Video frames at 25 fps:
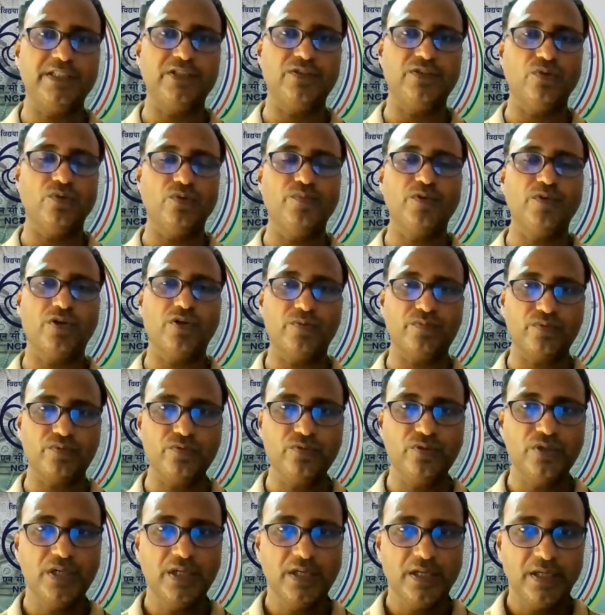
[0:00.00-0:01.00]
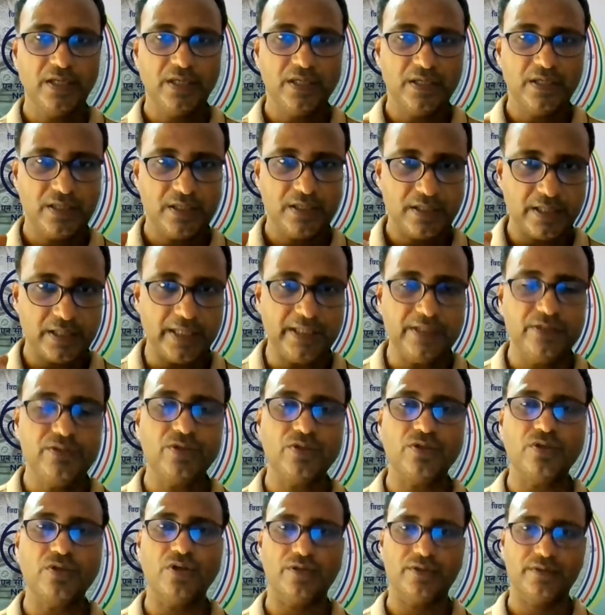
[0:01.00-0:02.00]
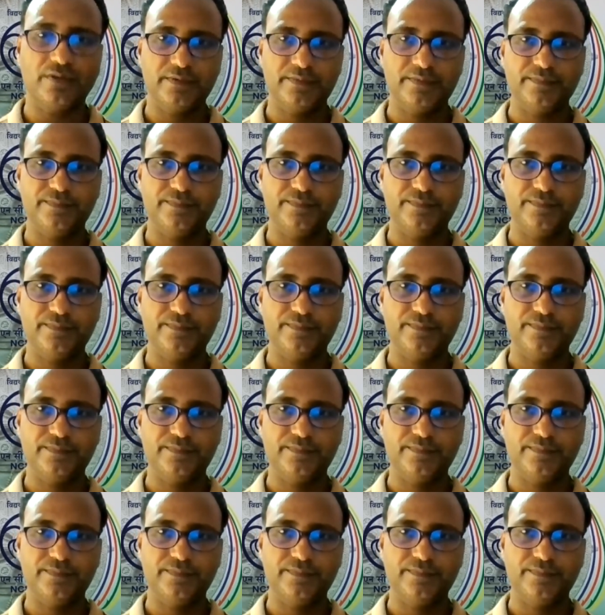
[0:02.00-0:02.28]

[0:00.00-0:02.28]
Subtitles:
It's open up to 8 o'clock.